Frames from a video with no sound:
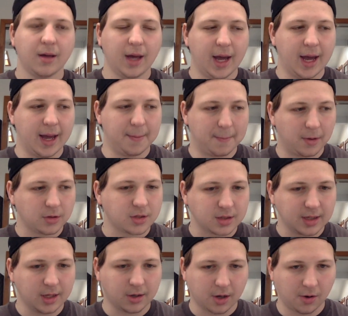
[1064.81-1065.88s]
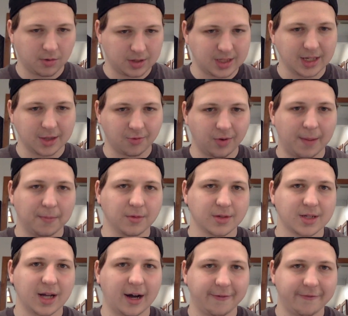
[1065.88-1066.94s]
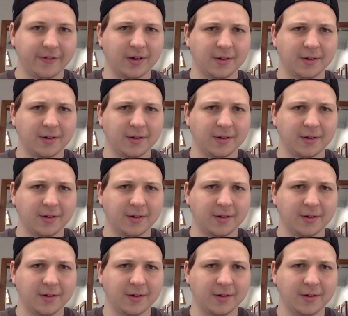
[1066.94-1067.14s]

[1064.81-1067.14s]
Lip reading: And mostly you're going to see the rumble stuff